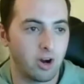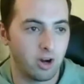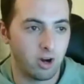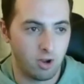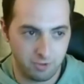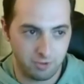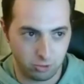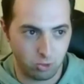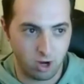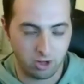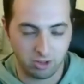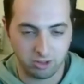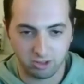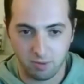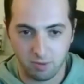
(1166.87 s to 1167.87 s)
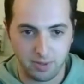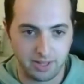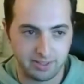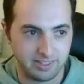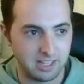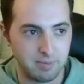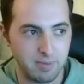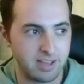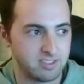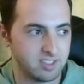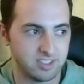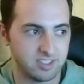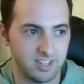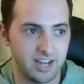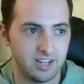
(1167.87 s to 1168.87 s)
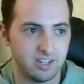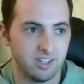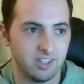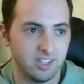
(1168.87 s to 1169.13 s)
off as a Rutgers alumni team, as you said.